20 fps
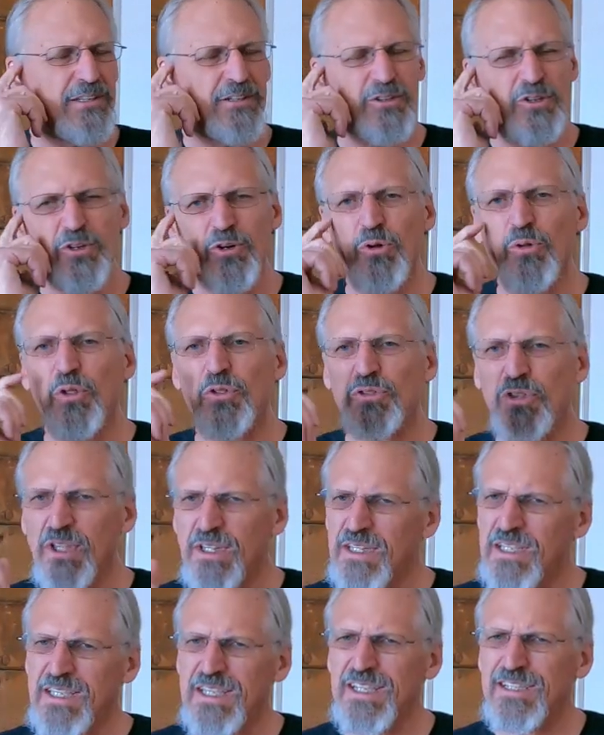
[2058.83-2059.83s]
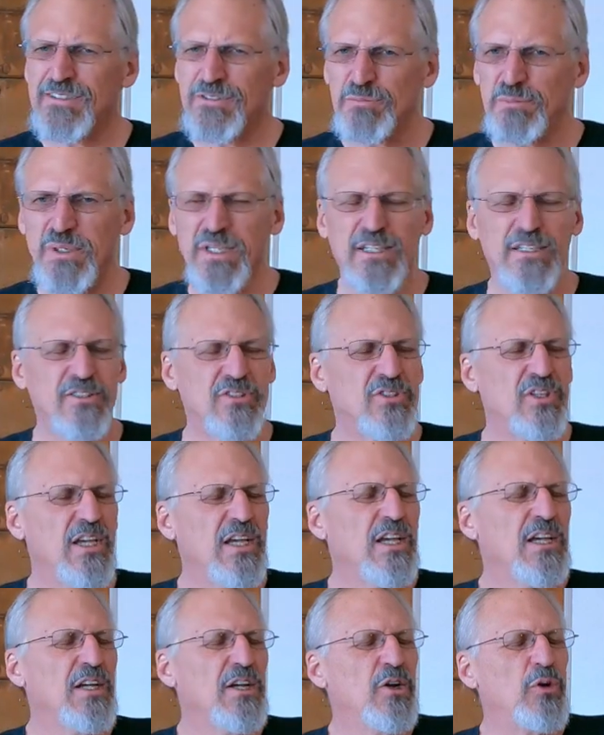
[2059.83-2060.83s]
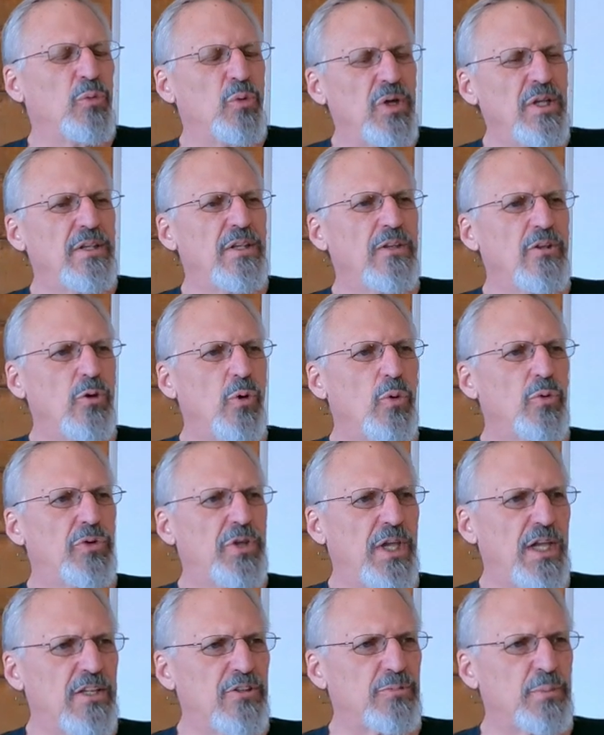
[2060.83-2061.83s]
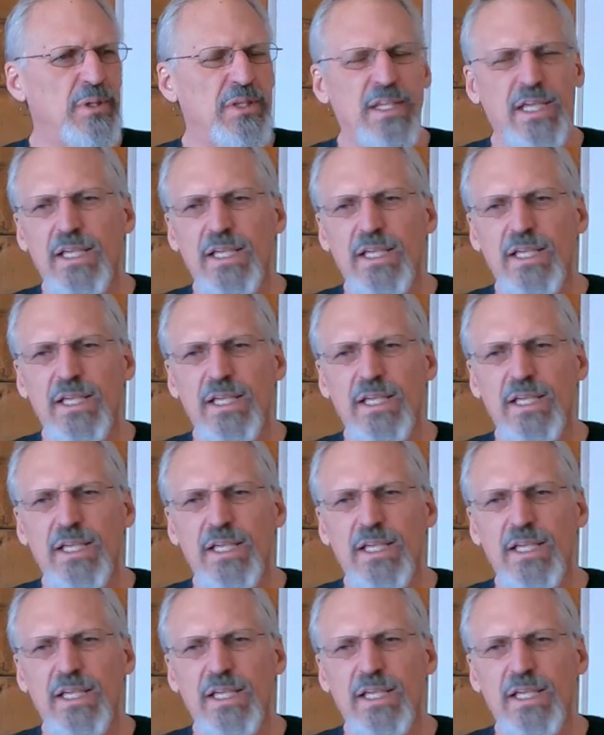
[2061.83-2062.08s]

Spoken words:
You know, the thing that gets me is reading the Old Testament.